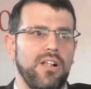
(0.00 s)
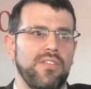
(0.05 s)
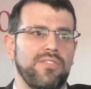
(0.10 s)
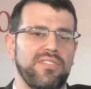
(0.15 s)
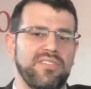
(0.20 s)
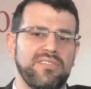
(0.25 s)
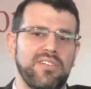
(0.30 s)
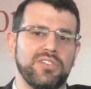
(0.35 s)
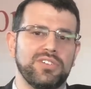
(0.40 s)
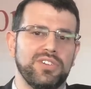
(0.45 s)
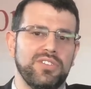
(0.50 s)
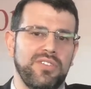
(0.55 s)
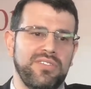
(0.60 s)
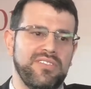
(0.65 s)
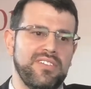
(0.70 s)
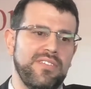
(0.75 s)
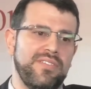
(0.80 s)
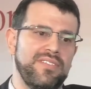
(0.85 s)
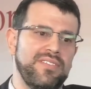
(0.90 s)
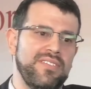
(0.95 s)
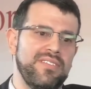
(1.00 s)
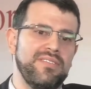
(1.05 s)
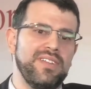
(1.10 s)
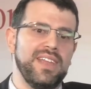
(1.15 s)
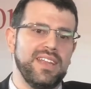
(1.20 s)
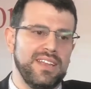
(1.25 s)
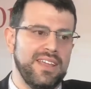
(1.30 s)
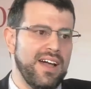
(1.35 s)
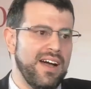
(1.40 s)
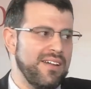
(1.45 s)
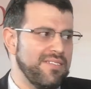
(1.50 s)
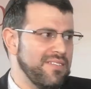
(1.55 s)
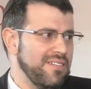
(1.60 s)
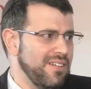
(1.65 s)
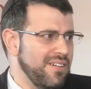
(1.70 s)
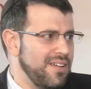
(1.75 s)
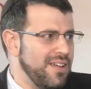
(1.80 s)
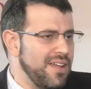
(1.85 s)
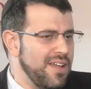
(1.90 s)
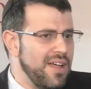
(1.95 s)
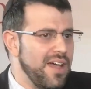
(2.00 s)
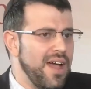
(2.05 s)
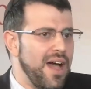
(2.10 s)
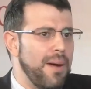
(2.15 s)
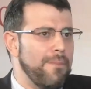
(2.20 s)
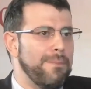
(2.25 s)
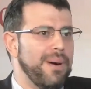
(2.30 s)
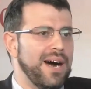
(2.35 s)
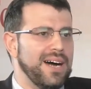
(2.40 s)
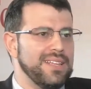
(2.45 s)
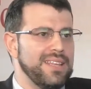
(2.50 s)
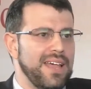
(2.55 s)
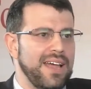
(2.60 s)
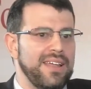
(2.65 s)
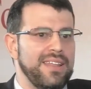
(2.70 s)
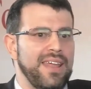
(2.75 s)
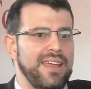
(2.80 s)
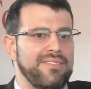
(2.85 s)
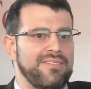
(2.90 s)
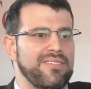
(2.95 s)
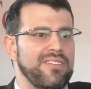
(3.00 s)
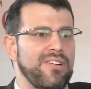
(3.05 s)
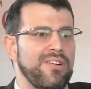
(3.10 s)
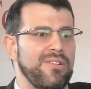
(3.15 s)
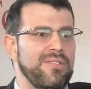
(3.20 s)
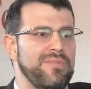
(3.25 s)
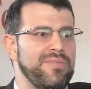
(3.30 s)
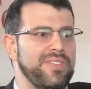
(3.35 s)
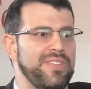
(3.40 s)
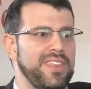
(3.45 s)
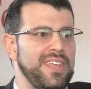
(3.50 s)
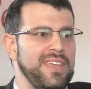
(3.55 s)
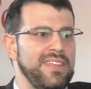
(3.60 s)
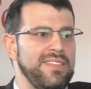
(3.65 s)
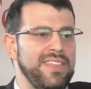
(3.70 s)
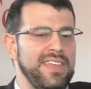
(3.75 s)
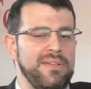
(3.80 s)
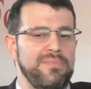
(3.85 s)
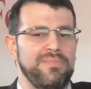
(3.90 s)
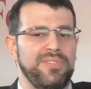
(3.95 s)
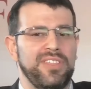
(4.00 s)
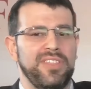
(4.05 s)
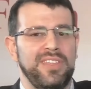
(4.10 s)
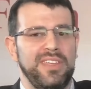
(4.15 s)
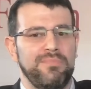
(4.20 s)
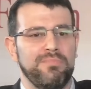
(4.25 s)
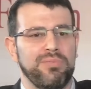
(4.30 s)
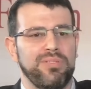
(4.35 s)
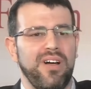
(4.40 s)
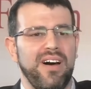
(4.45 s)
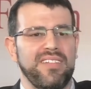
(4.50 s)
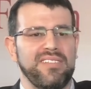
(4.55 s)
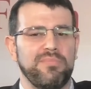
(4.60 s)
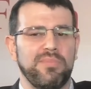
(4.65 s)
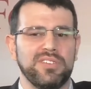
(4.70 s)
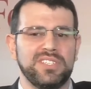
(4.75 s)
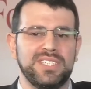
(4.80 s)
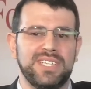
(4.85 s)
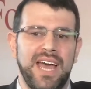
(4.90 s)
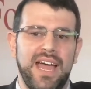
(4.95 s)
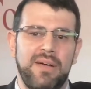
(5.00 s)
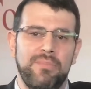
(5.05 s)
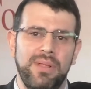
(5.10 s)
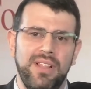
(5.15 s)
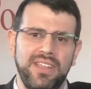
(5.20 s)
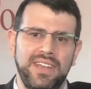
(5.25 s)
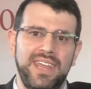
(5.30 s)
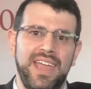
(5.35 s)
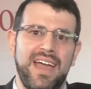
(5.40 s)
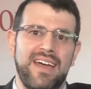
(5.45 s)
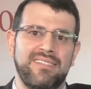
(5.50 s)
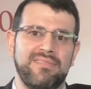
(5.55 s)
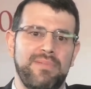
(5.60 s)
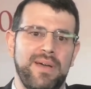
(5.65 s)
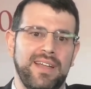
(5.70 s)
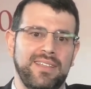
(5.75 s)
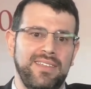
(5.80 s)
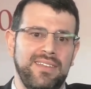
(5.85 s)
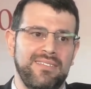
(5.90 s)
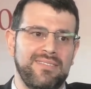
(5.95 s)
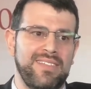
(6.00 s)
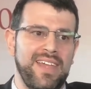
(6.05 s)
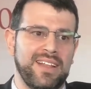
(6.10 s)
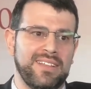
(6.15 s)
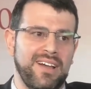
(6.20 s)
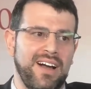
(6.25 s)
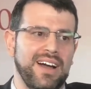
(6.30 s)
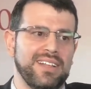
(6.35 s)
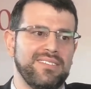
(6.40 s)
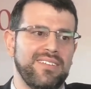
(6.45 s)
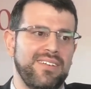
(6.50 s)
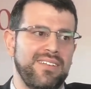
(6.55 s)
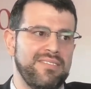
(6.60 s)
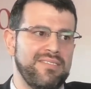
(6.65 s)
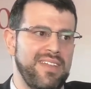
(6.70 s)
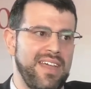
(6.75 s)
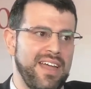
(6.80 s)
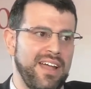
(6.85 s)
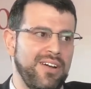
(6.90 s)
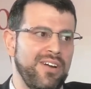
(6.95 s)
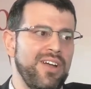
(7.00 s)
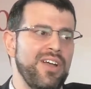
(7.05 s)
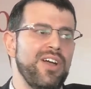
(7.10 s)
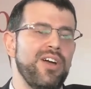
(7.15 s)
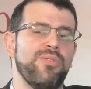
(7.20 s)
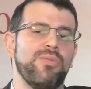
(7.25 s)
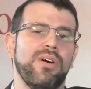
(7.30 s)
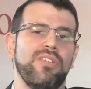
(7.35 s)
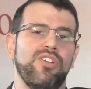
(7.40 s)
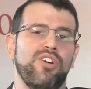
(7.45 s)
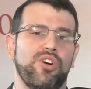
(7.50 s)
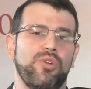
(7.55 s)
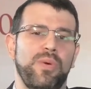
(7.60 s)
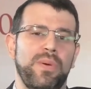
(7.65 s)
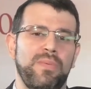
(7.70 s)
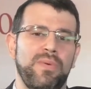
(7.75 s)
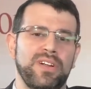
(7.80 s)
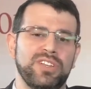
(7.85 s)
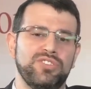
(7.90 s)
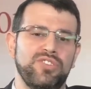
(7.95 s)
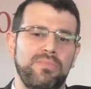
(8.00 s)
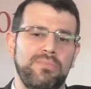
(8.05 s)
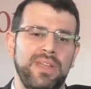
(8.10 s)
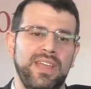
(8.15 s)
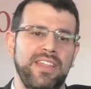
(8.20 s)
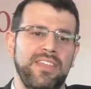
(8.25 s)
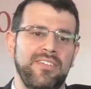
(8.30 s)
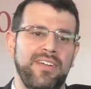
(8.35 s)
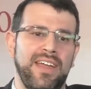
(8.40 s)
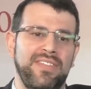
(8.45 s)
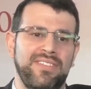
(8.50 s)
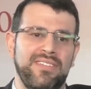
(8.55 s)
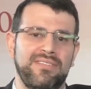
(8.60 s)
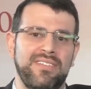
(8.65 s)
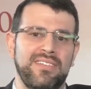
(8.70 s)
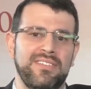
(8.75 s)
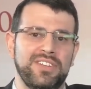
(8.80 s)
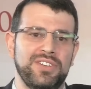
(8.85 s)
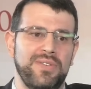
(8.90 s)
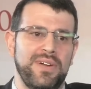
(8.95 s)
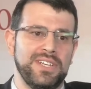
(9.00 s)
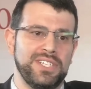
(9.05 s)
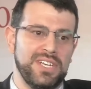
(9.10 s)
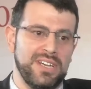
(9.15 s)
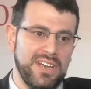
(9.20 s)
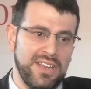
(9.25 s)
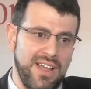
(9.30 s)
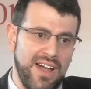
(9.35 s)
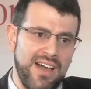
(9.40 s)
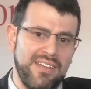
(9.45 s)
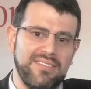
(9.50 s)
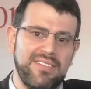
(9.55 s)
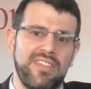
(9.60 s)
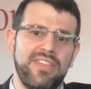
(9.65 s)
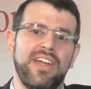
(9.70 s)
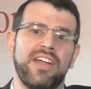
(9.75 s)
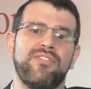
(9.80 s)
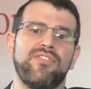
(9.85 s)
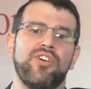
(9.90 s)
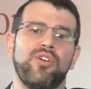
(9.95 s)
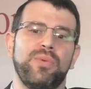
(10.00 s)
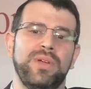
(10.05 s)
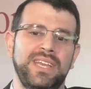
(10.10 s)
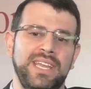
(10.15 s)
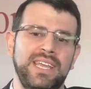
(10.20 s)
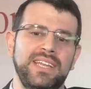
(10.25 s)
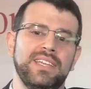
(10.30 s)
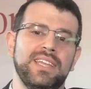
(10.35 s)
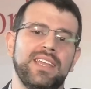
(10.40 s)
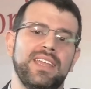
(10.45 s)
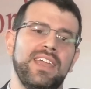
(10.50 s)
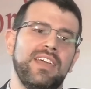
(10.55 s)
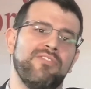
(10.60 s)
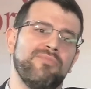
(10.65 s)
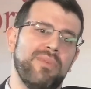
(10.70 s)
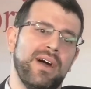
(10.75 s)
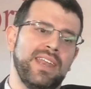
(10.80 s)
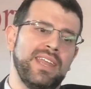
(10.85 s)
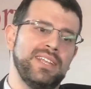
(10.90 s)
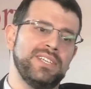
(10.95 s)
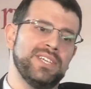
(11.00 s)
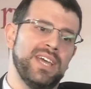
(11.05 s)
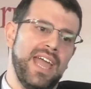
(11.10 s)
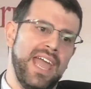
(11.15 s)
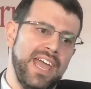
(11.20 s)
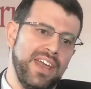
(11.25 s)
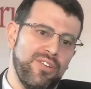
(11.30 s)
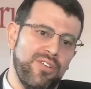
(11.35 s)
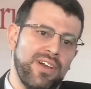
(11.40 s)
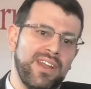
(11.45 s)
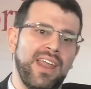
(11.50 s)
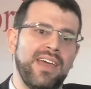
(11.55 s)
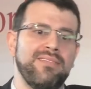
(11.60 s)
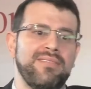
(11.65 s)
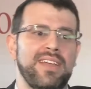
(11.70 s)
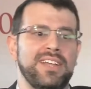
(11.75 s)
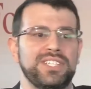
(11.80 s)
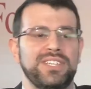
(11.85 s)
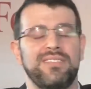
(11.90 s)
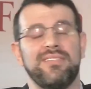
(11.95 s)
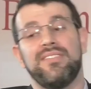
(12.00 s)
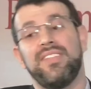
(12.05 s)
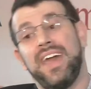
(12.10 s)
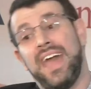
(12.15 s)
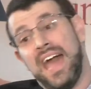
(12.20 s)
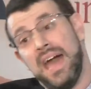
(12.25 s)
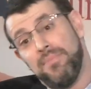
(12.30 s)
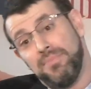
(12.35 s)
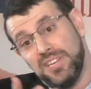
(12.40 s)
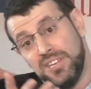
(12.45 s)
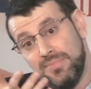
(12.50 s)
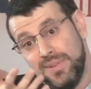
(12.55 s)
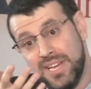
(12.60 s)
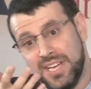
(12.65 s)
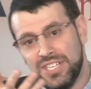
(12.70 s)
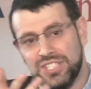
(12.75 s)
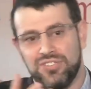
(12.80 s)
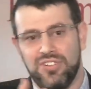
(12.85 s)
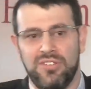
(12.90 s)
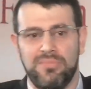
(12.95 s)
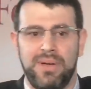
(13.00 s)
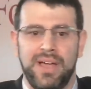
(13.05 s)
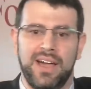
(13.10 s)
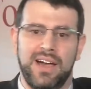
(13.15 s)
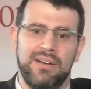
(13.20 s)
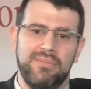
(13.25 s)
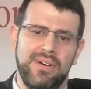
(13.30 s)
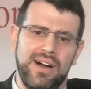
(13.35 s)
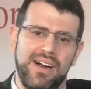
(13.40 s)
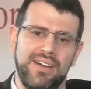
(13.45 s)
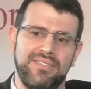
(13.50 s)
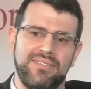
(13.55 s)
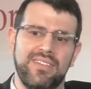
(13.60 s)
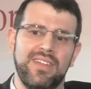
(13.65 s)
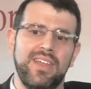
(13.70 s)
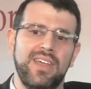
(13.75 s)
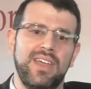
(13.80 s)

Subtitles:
social services in Gaza. But so the plausible deniability aspect is that Qatar is saying, well, look, we want to ameliorate the situation in Gaza, therefore we need to give money to aid organizations. They happen to be controlled by Hamas,